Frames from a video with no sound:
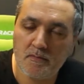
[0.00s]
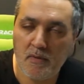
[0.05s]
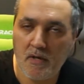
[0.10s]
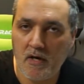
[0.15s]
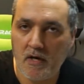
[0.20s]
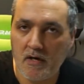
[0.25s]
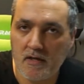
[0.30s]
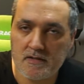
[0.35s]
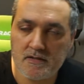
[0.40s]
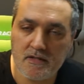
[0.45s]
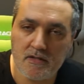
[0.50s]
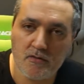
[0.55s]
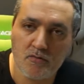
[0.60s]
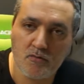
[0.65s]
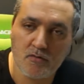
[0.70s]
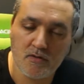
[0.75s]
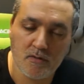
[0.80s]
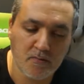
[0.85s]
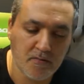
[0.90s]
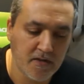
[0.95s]
parts and
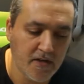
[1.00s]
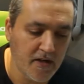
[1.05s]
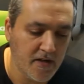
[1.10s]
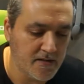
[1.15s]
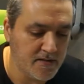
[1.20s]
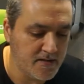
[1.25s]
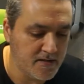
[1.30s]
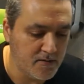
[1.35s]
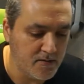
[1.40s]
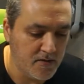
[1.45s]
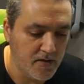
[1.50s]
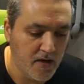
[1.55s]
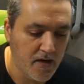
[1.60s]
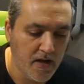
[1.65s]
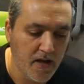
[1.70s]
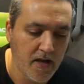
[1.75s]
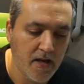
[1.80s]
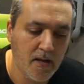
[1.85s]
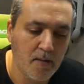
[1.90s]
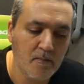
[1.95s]
do some tests the
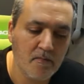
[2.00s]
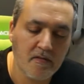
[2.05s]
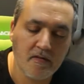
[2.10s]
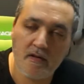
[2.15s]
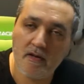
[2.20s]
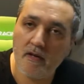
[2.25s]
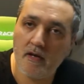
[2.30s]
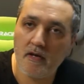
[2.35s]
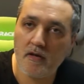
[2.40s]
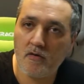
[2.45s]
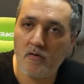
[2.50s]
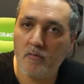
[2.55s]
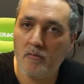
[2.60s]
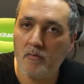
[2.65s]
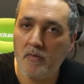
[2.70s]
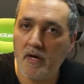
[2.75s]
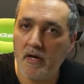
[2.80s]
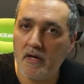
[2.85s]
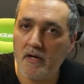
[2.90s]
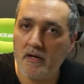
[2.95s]
names and I
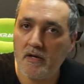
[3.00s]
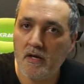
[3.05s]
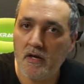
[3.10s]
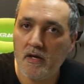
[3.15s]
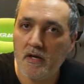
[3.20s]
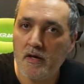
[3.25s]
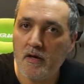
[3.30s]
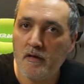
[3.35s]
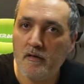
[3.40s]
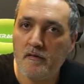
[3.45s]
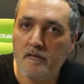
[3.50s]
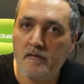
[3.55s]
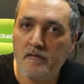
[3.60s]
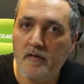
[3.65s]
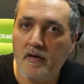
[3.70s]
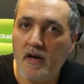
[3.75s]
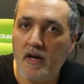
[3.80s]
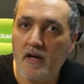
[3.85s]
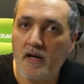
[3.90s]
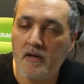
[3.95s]
combine
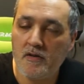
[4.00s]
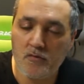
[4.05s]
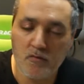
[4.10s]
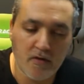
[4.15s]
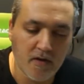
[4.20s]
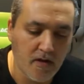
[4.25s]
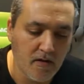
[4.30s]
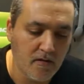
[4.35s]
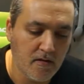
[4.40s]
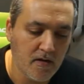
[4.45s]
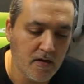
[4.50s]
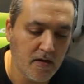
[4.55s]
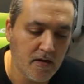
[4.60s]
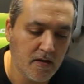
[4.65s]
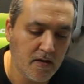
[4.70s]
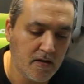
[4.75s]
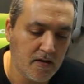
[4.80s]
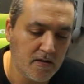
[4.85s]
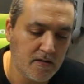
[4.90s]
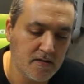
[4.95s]
file together
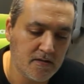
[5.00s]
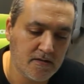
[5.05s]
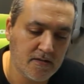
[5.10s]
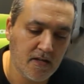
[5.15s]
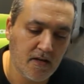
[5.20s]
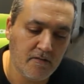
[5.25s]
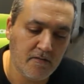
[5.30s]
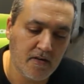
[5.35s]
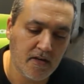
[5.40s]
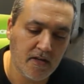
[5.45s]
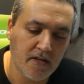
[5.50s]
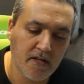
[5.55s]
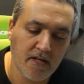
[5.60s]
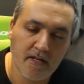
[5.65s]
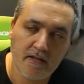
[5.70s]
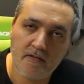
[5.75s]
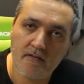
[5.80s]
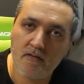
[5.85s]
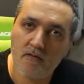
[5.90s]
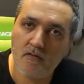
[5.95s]
and stuff like
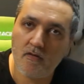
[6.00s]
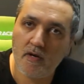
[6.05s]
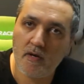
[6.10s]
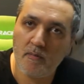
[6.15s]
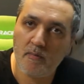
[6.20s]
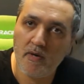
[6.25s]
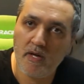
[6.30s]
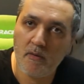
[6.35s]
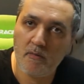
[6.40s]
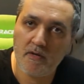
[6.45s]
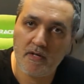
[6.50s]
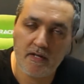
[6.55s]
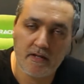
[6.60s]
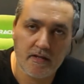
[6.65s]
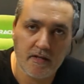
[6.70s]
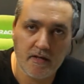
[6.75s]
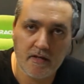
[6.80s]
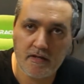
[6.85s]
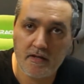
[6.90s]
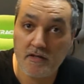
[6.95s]
that so I play with
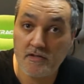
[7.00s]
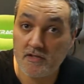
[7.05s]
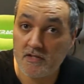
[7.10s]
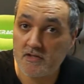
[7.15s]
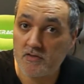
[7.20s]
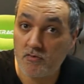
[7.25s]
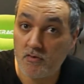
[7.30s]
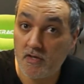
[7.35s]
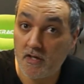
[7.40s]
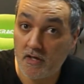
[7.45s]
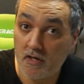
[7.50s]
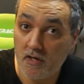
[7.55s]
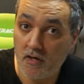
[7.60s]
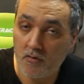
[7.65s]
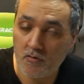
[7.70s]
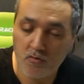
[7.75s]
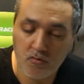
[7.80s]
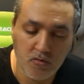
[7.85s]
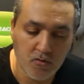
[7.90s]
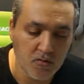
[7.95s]
it a little just to learn
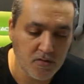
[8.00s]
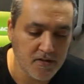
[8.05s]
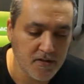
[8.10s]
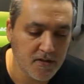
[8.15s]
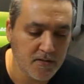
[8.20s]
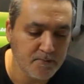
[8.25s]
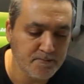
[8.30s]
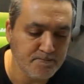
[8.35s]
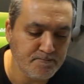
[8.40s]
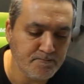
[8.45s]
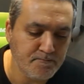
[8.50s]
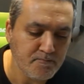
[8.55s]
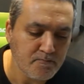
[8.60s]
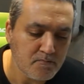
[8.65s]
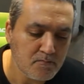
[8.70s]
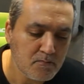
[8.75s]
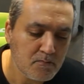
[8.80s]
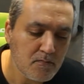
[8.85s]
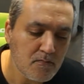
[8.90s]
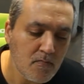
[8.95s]
how to use it
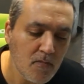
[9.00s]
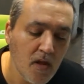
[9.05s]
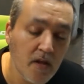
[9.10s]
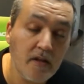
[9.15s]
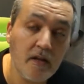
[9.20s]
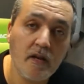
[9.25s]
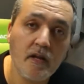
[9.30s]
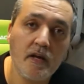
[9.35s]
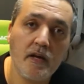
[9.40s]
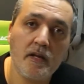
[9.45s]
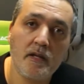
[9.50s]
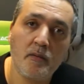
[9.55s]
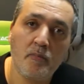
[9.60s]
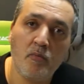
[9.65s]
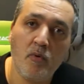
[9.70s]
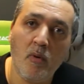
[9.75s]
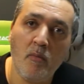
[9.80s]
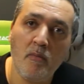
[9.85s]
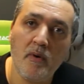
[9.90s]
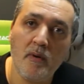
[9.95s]
and then I get a
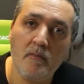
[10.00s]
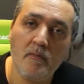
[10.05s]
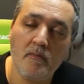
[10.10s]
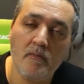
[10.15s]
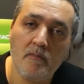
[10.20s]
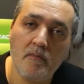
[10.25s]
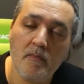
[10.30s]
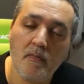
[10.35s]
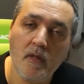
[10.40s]
problem